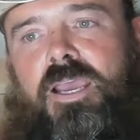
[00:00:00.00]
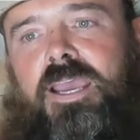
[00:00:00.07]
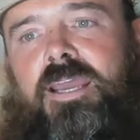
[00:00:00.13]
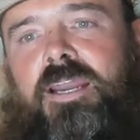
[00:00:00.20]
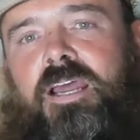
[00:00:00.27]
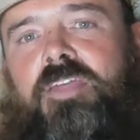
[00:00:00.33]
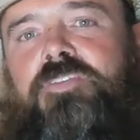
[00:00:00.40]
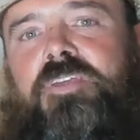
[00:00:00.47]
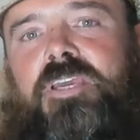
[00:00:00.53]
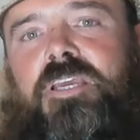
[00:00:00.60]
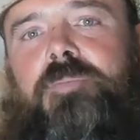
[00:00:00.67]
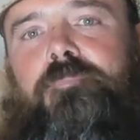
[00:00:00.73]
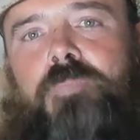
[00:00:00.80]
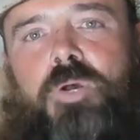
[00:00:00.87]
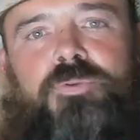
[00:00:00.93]
And I
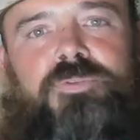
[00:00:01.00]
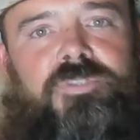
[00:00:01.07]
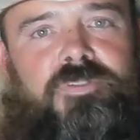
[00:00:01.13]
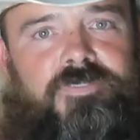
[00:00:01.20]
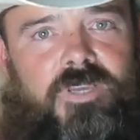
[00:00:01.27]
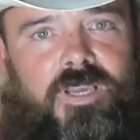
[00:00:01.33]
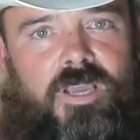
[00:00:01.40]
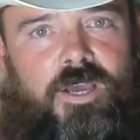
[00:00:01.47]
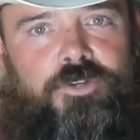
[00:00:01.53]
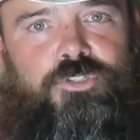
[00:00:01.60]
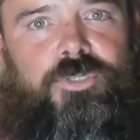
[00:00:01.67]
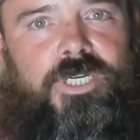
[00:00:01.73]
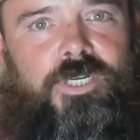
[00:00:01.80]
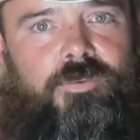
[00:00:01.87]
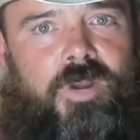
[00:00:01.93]
think most of the
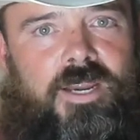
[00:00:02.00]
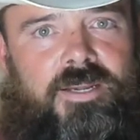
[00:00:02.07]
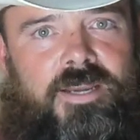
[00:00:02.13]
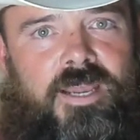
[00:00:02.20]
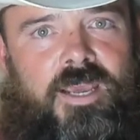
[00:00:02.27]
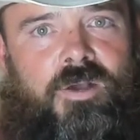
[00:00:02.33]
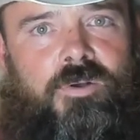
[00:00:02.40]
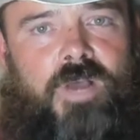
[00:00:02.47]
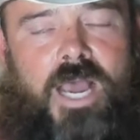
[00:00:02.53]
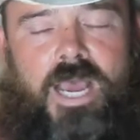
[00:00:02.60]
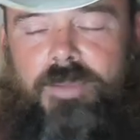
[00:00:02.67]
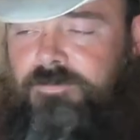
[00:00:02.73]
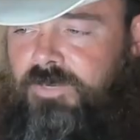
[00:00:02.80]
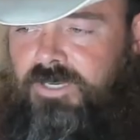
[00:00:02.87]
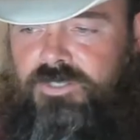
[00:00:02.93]
country right now,
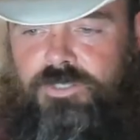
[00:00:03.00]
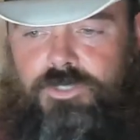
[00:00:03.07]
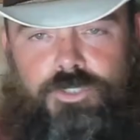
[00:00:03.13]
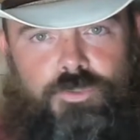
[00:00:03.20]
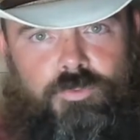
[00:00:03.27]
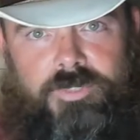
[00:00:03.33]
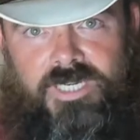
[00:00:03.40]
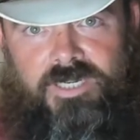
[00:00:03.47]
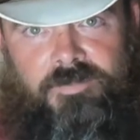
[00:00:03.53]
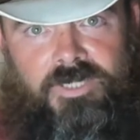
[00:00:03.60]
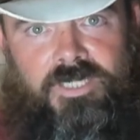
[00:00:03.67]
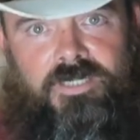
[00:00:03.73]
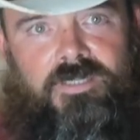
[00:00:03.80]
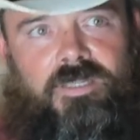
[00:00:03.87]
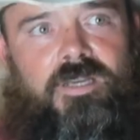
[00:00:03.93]
I'm
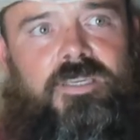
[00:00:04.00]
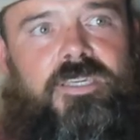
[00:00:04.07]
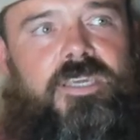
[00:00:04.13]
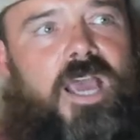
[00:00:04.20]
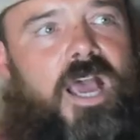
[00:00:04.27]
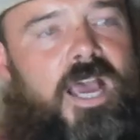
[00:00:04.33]
extremely lucky.